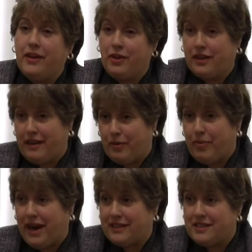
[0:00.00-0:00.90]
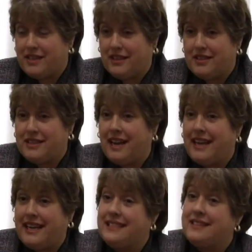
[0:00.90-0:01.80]
You can have a practice on the
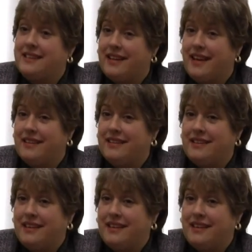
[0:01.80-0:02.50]
side. I did that.